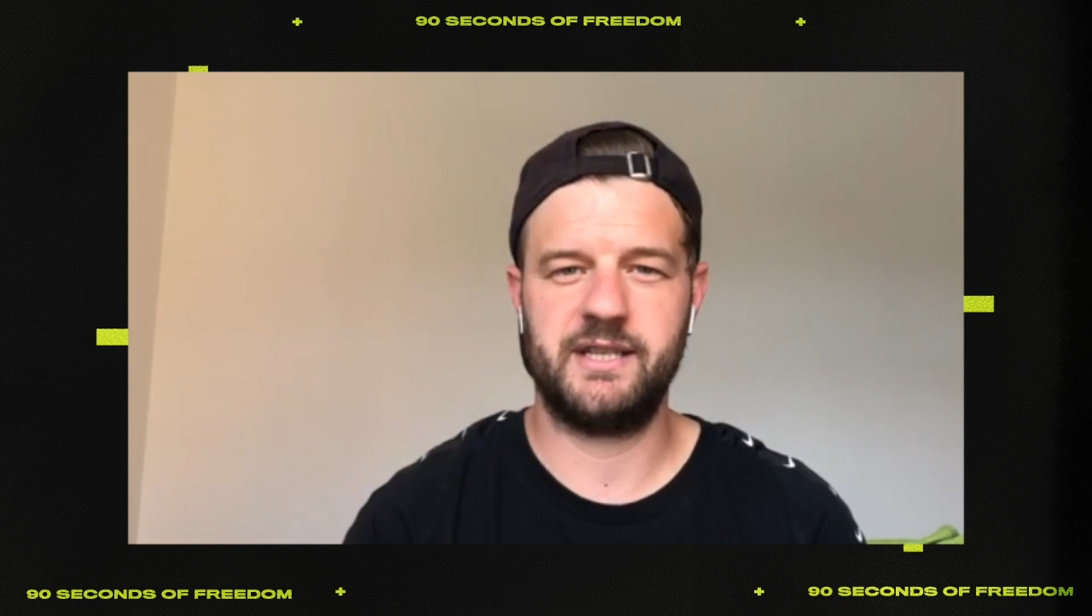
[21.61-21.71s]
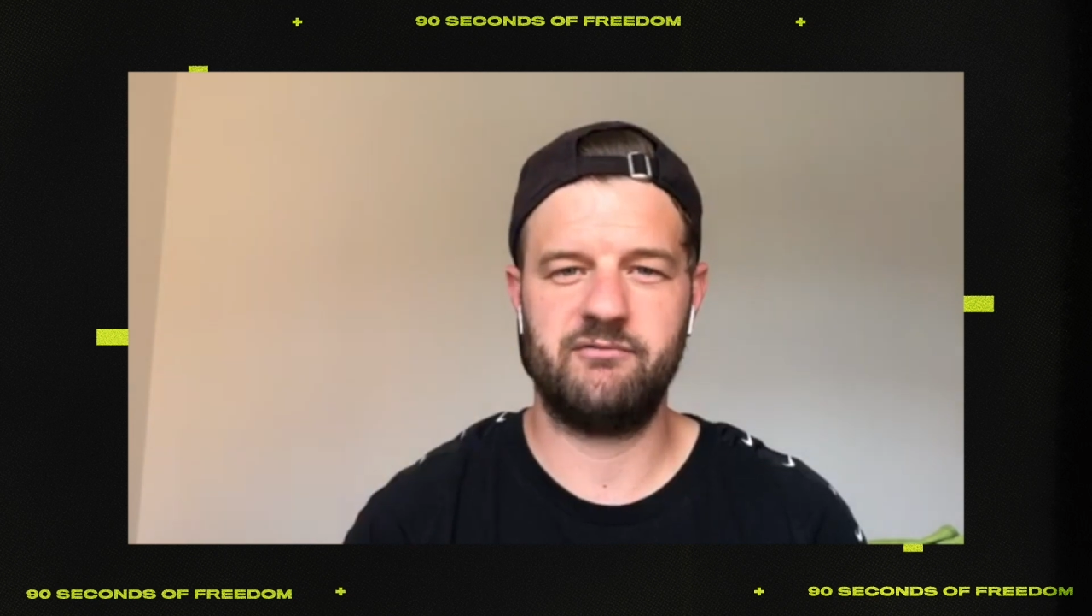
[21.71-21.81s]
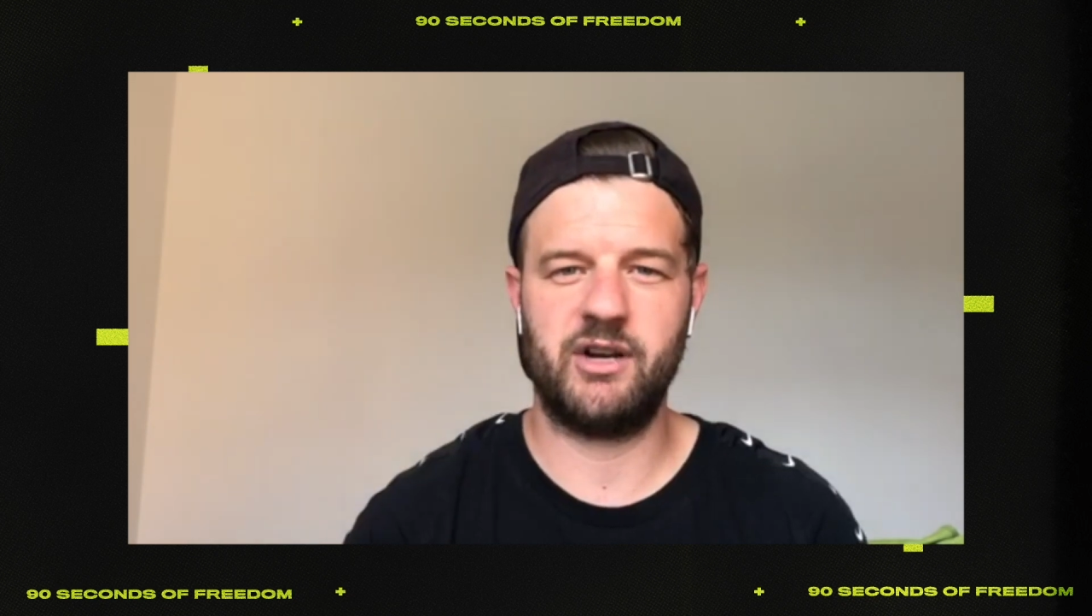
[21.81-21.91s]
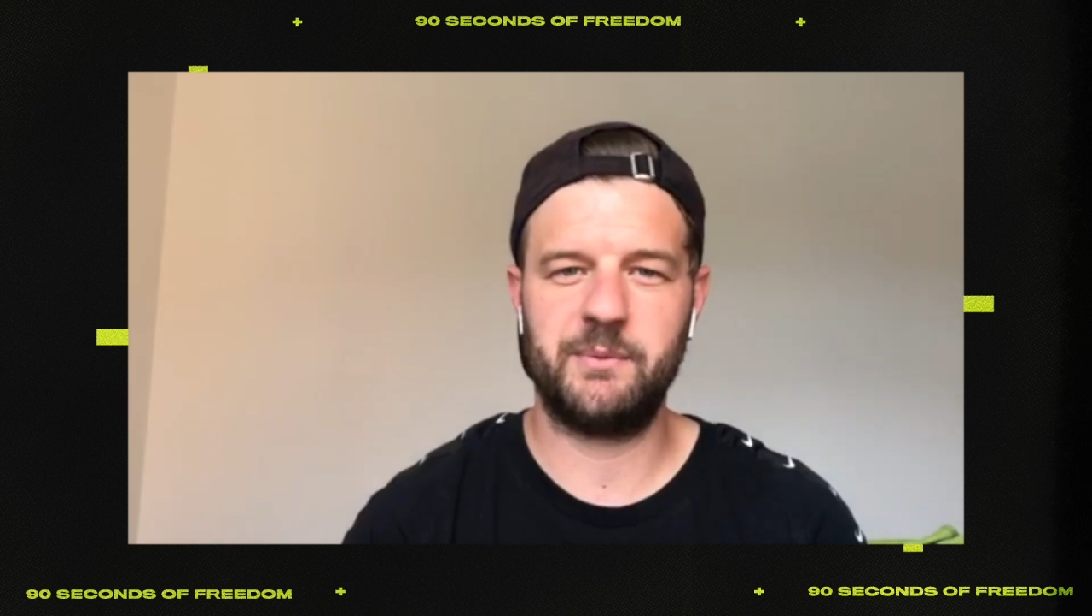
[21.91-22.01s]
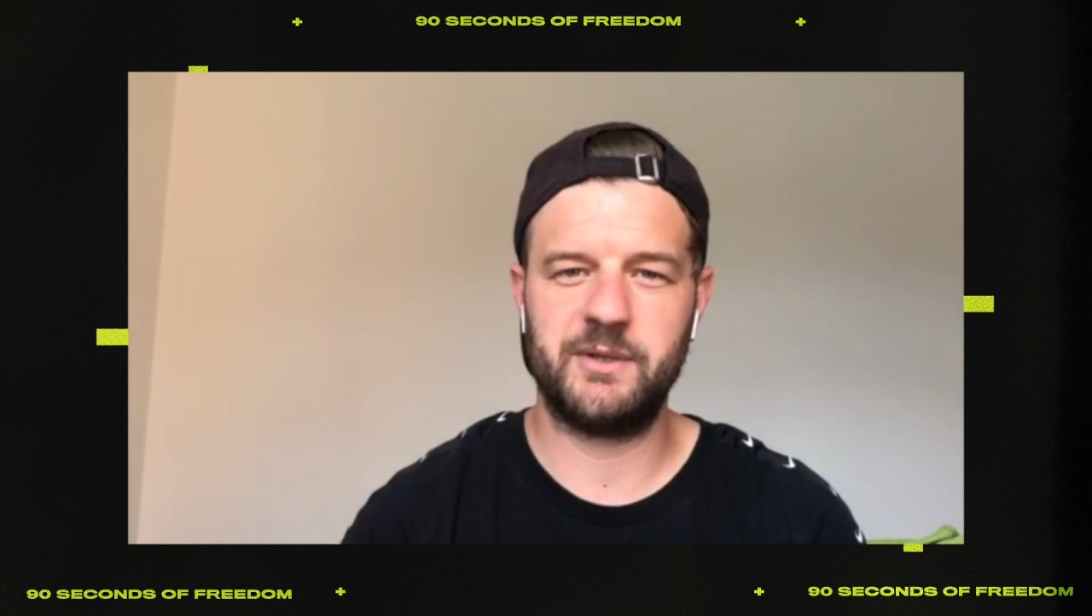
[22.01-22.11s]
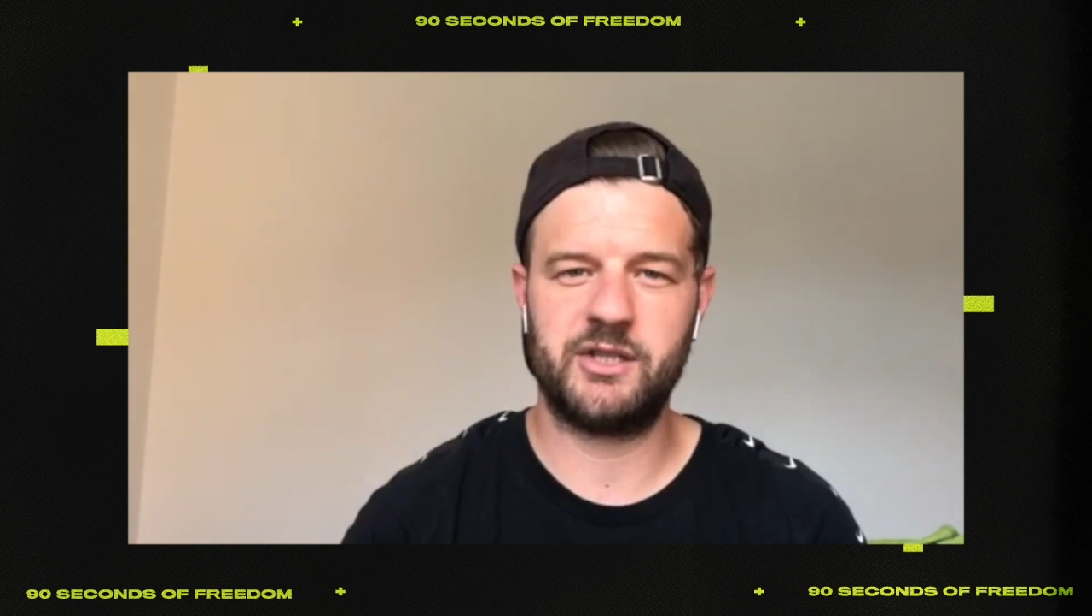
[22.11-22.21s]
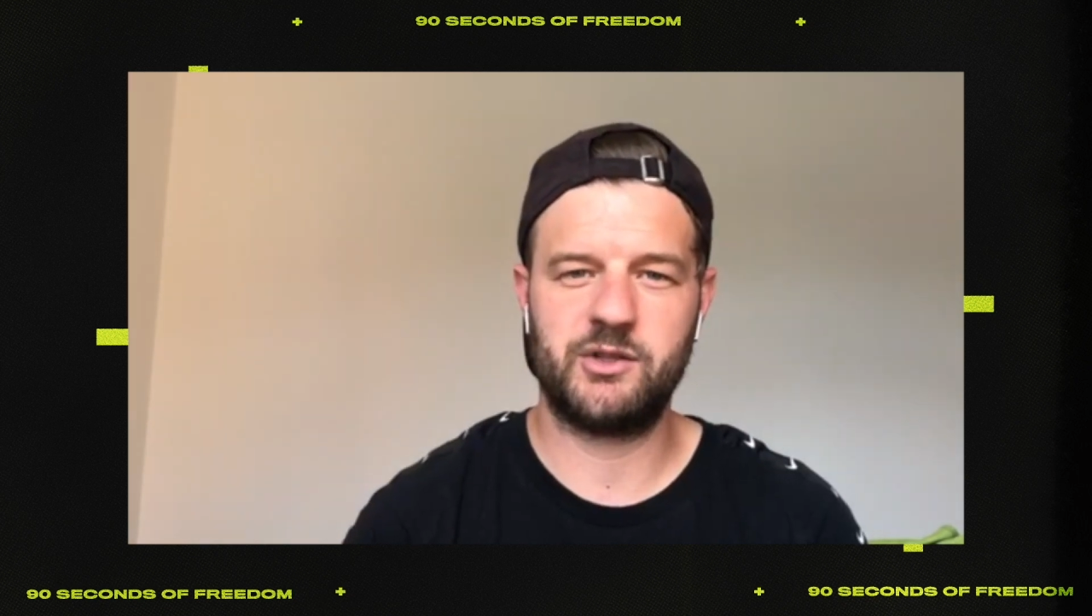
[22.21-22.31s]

in Romans